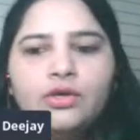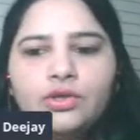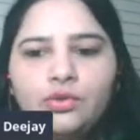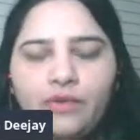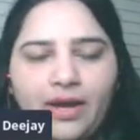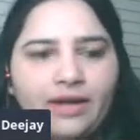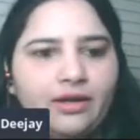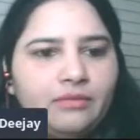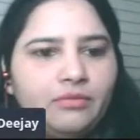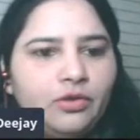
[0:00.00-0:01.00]
You can
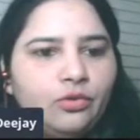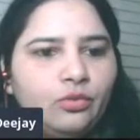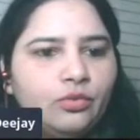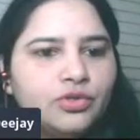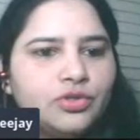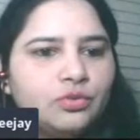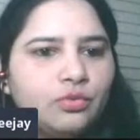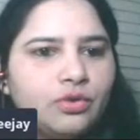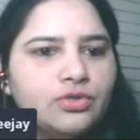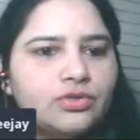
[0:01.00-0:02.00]
let me know what you
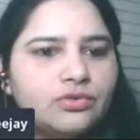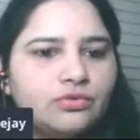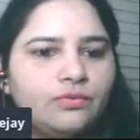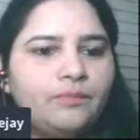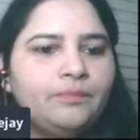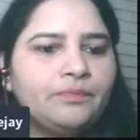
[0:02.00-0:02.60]
want to do.